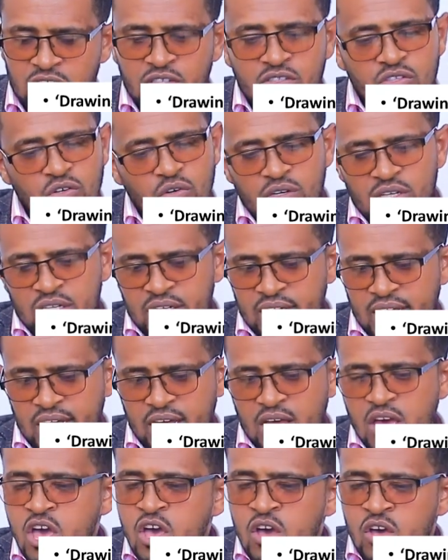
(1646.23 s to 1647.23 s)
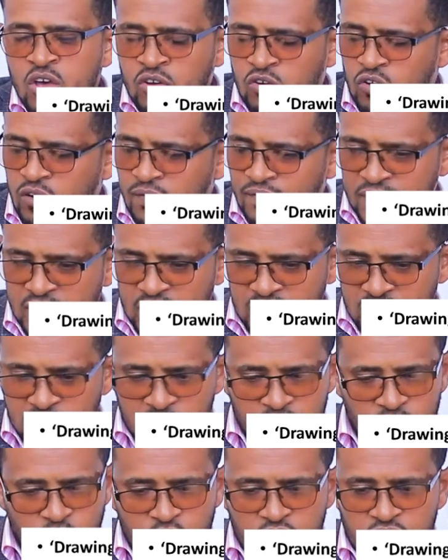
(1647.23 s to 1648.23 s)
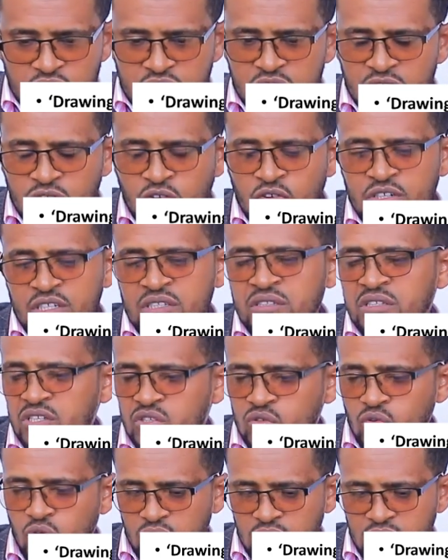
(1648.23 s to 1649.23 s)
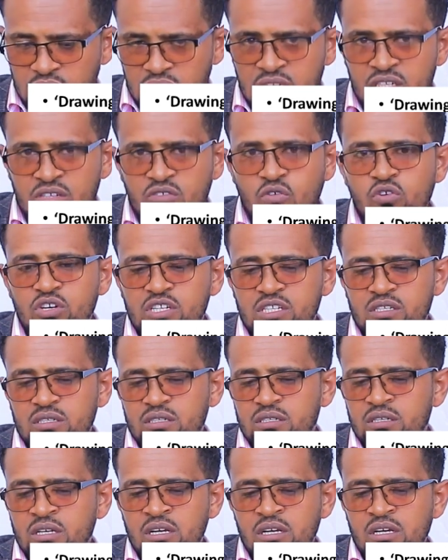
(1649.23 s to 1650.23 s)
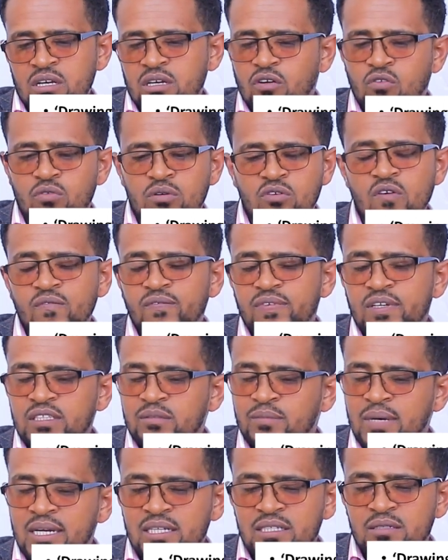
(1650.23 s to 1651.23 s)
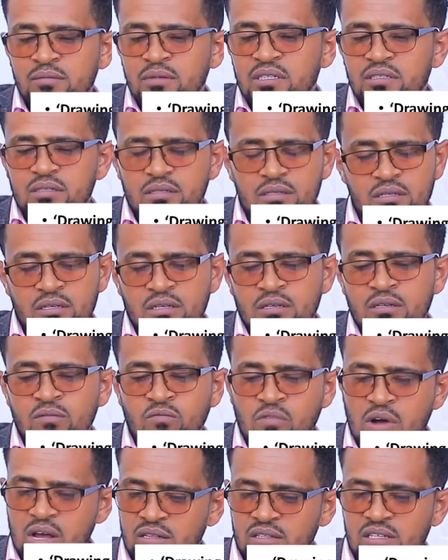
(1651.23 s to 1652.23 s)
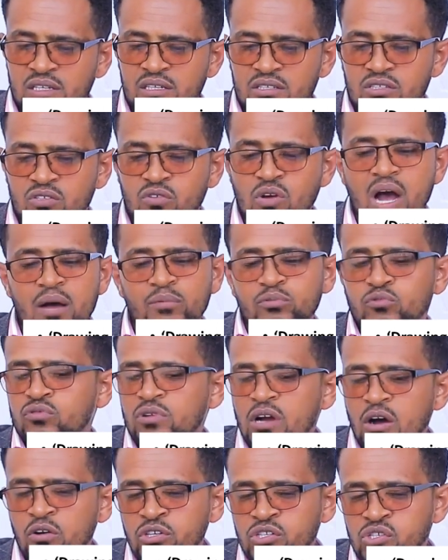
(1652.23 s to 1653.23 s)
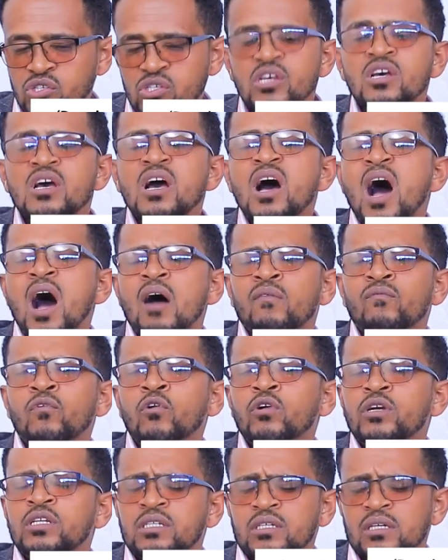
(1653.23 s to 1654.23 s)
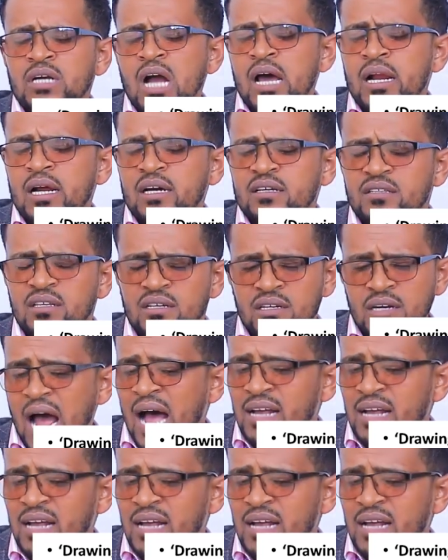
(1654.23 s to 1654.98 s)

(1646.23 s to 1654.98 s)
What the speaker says: So in the conflict resolution or in this course, conflict management, one thing you have to know is avoid character